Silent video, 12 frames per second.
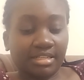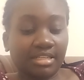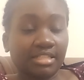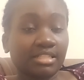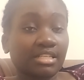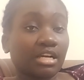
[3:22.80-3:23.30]

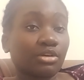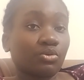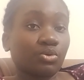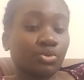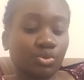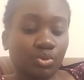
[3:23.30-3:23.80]
it can
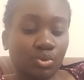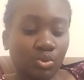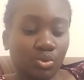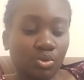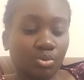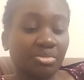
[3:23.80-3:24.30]

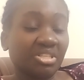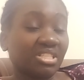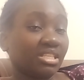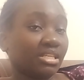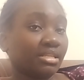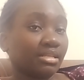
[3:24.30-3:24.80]
also be
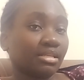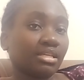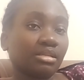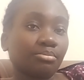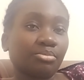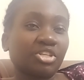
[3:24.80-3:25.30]
seen
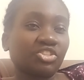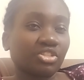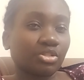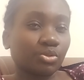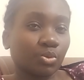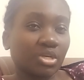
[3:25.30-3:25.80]
in
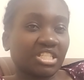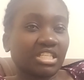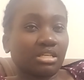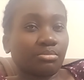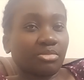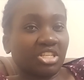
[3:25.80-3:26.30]
patients who are
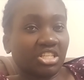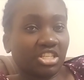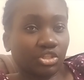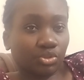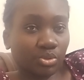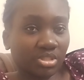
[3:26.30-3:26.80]
taking
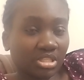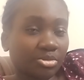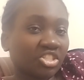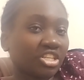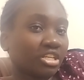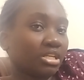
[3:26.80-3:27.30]
medications,
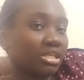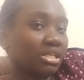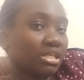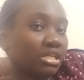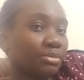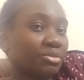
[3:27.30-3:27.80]

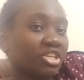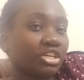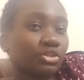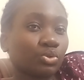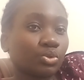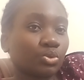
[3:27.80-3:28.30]
especially
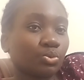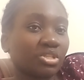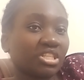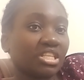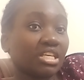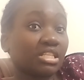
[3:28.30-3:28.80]
medications
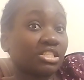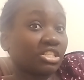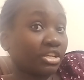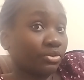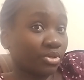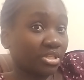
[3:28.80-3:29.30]
with
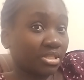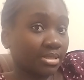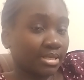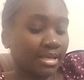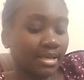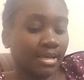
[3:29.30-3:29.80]
steroids
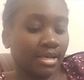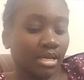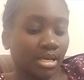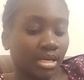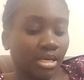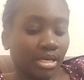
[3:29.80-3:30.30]

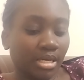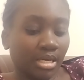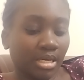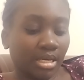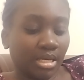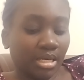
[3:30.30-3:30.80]

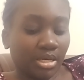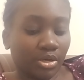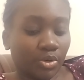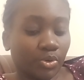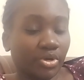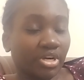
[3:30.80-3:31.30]

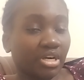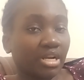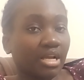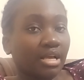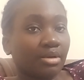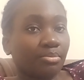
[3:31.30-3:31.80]
or
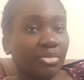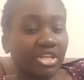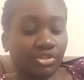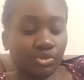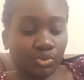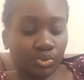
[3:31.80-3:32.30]

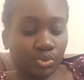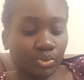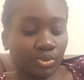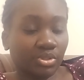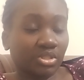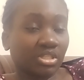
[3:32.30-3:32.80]

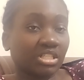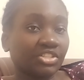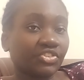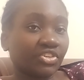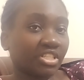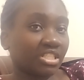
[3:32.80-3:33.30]

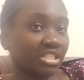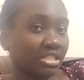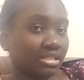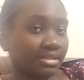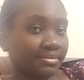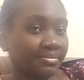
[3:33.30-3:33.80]

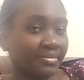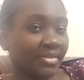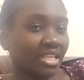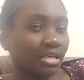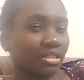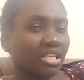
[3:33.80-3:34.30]
methotrexate.
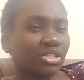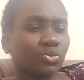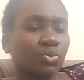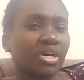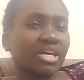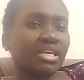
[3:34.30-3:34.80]
That's
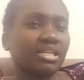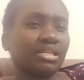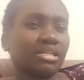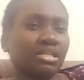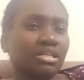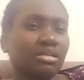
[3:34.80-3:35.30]
why
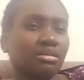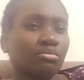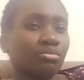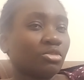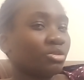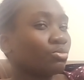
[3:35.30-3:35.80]

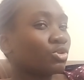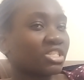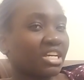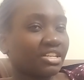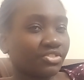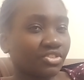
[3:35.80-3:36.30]
in most
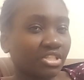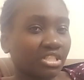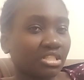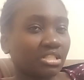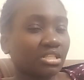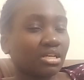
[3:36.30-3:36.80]

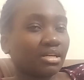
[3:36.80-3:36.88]
countries